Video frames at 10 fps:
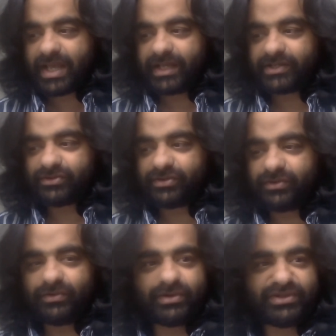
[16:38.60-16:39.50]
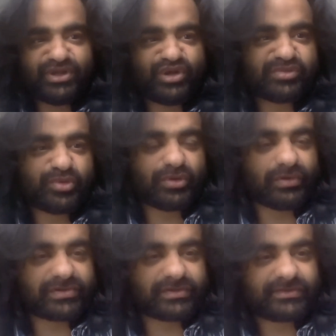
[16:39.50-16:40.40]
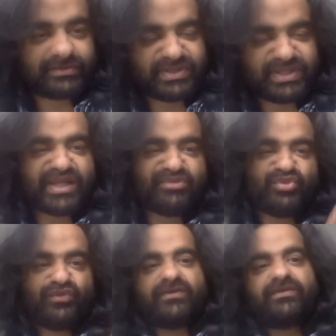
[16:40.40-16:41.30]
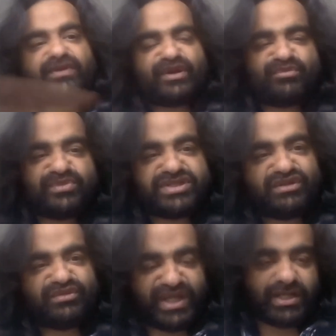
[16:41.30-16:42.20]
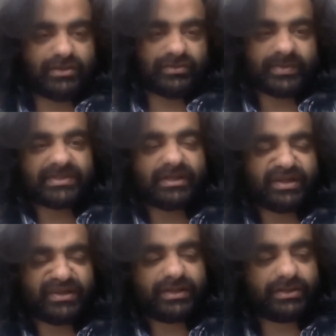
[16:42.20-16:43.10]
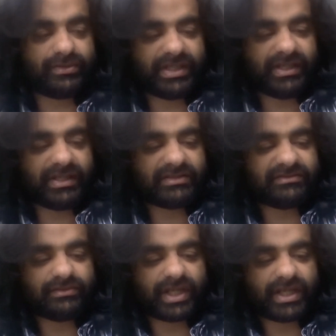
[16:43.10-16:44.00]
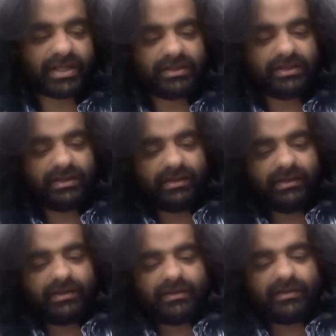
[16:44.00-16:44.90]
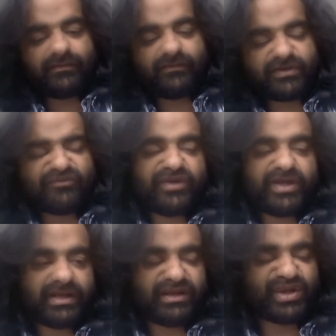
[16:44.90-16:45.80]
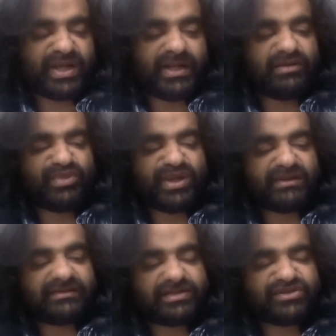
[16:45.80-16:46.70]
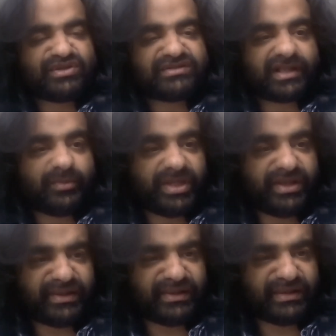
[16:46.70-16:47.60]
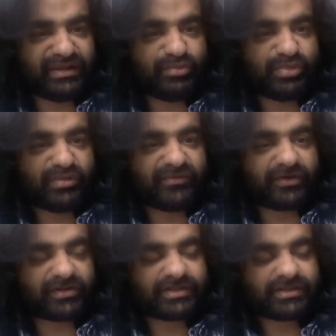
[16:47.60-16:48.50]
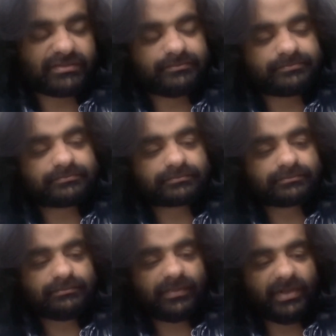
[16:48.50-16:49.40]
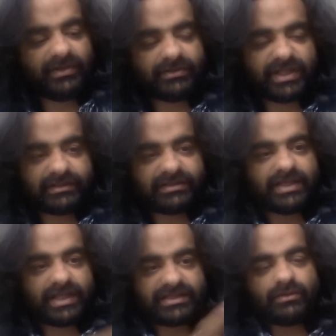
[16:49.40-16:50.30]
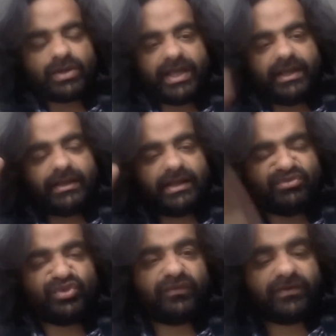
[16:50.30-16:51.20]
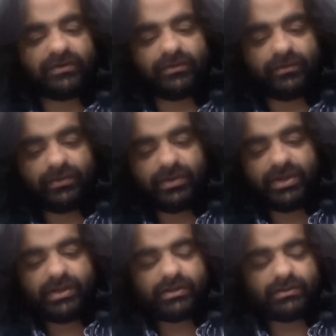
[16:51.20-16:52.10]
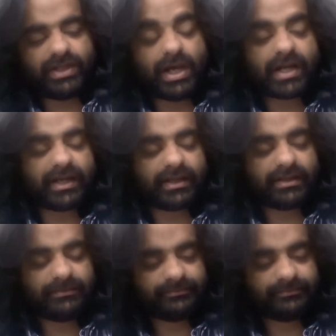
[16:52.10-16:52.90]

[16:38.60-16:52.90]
I should go to the North Pole also. So then I moved from Germany to Switzerland, to ETH Zurich, from where, you know, I did my research on Siberian permafrost. So that's how I moved to the Arctic.